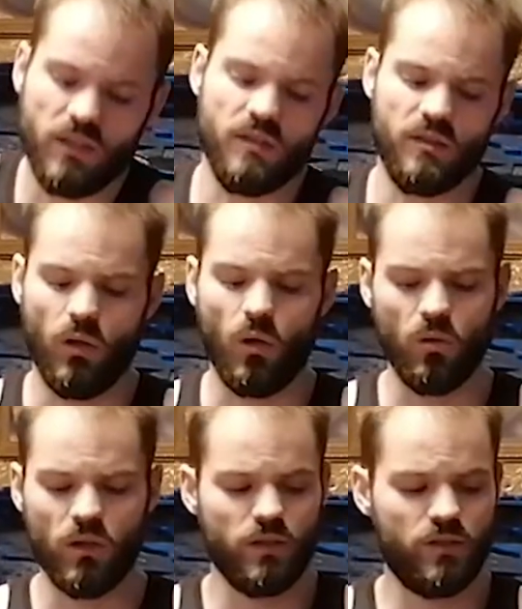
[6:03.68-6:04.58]
these
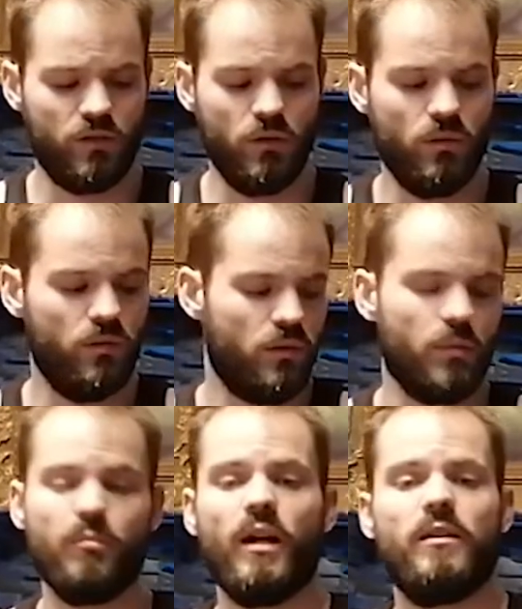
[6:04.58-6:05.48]
holders you
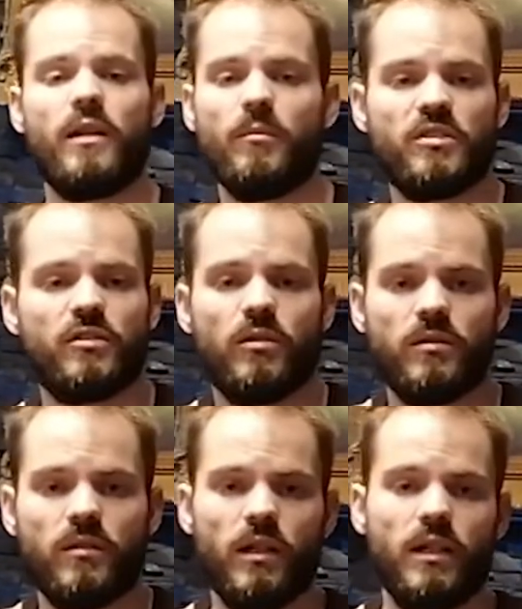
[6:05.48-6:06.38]
can buy on
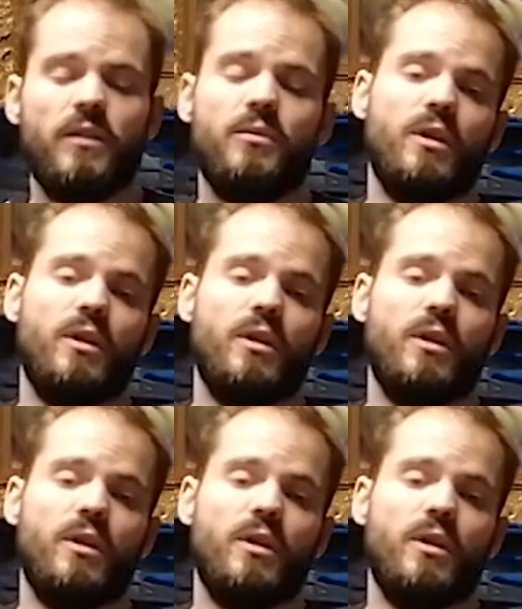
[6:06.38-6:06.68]
Amazon, like